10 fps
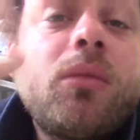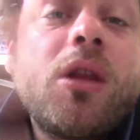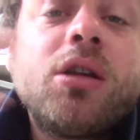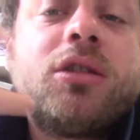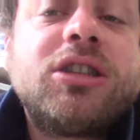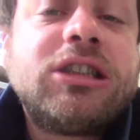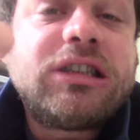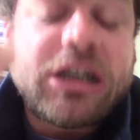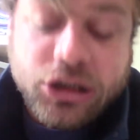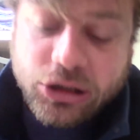the
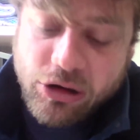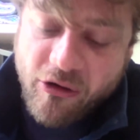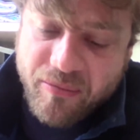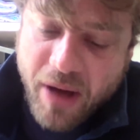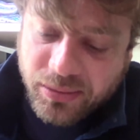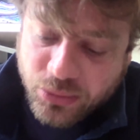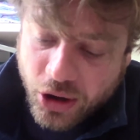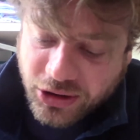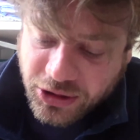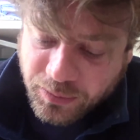sensation of my
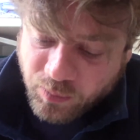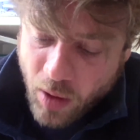body,